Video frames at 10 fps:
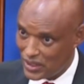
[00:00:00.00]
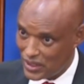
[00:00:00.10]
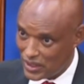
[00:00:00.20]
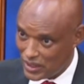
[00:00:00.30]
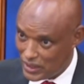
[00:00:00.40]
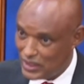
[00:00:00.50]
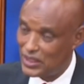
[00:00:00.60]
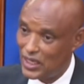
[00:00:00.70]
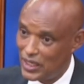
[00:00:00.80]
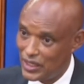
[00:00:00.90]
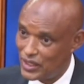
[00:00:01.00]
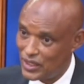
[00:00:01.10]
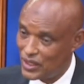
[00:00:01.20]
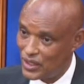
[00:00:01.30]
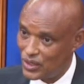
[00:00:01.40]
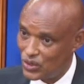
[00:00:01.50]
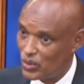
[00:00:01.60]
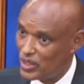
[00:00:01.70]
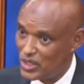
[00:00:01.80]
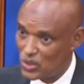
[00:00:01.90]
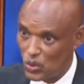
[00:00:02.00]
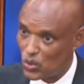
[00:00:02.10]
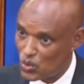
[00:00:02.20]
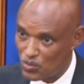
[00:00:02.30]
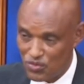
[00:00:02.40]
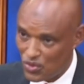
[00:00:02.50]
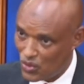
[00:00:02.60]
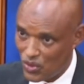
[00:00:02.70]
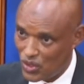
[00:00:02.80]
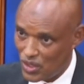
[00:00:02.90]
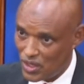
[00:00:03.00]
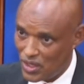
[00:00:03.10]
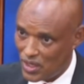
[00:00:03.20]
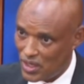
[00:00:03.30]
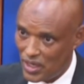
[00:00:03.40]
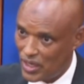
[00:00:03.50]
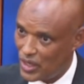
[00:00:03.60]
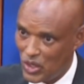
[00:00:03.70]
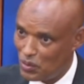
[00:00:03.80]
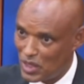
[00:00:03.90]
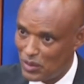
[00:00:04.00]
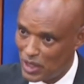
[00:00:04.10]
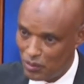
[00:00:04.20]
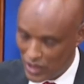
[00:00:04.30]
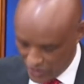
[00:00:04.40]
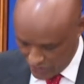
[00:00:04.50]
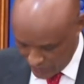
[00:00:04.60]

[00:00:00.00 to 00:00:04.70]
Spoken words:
digitally. So there's no room for human manipulation.